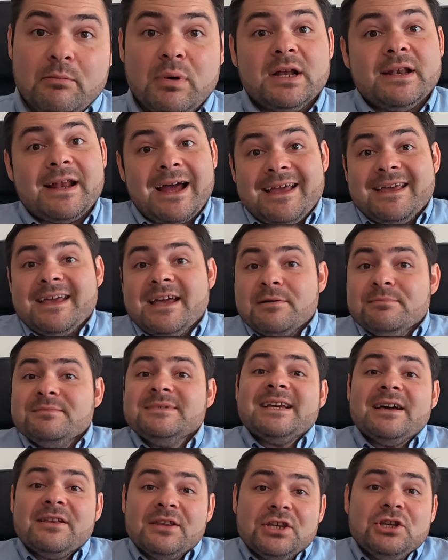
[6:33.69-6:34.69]
but I am
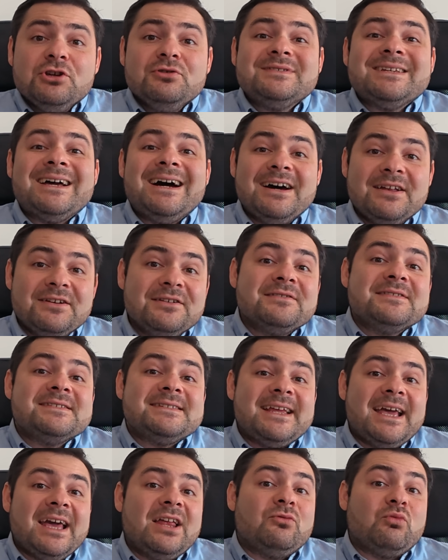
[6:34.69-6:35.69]
telling you to
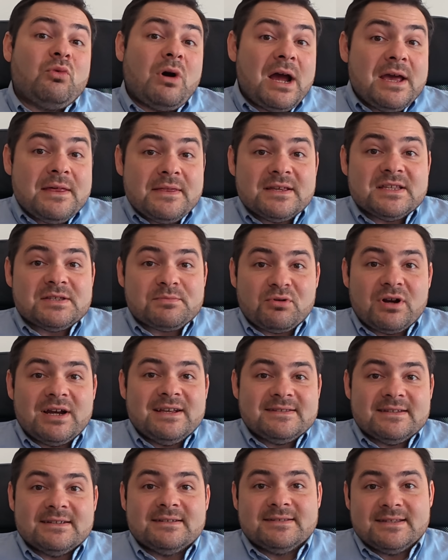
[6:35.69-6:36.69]
understand why this
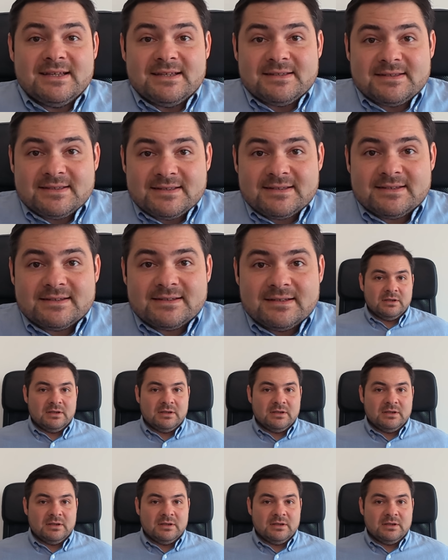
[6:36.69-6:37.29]
price exists.